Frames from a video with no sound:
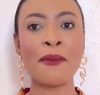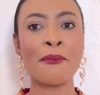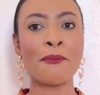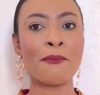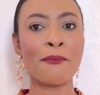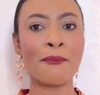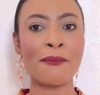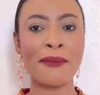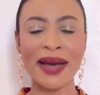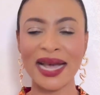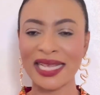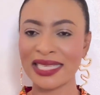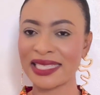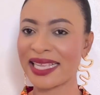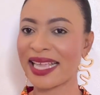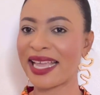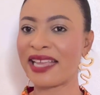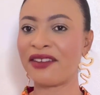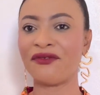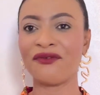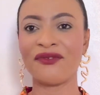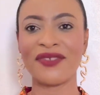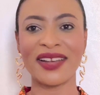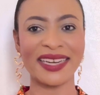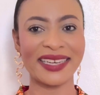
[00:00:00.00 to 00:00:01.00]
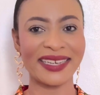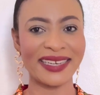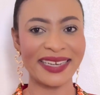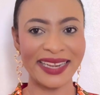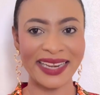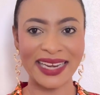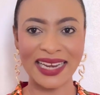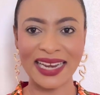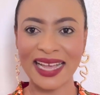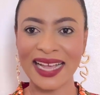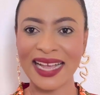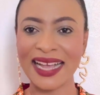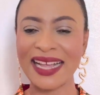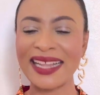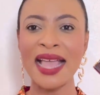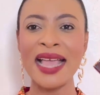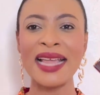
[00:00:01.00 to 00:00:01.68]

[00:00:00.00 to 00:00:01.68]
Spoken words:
musk, and vanilla.